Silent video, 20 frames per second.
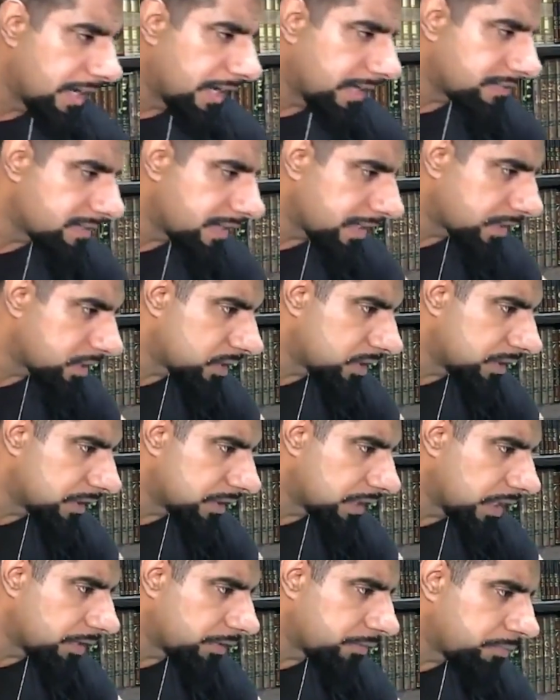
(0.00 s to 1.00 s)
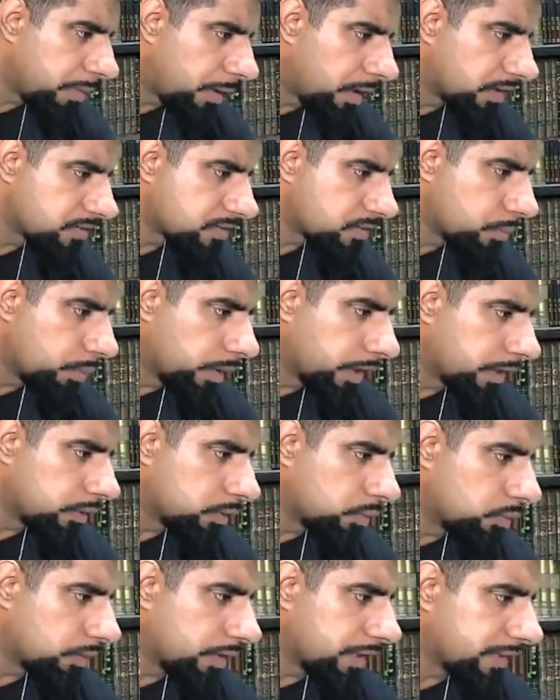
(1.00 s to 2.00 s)
has actually kind of passed
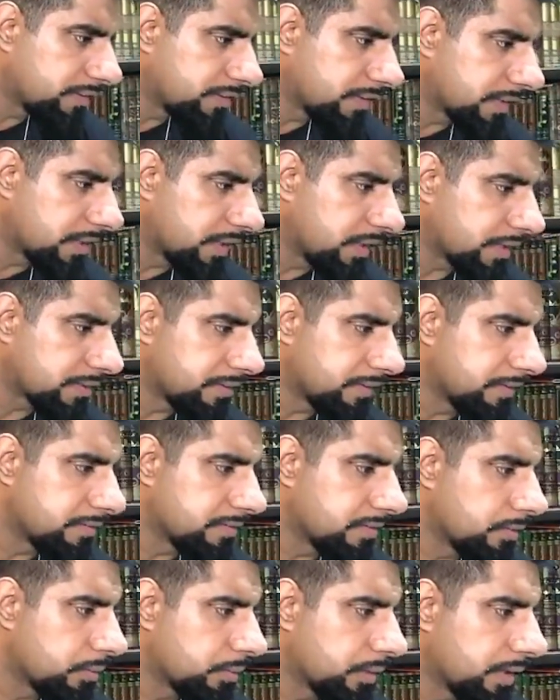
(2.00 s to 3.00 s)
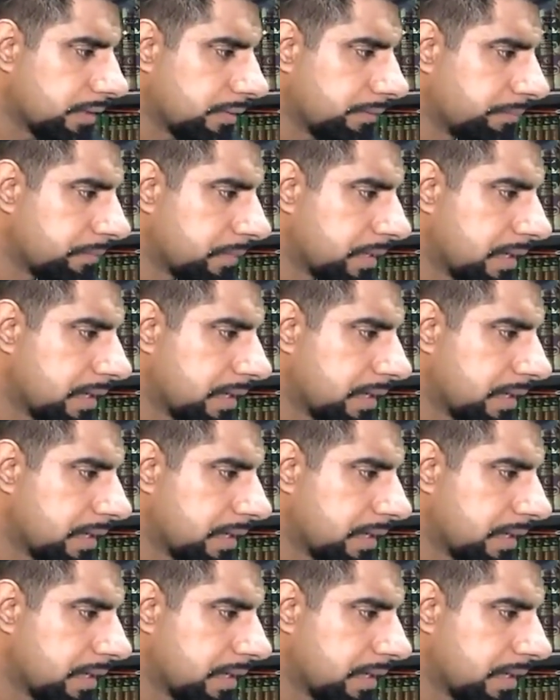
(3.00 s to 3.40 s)
away or anything like this, okay?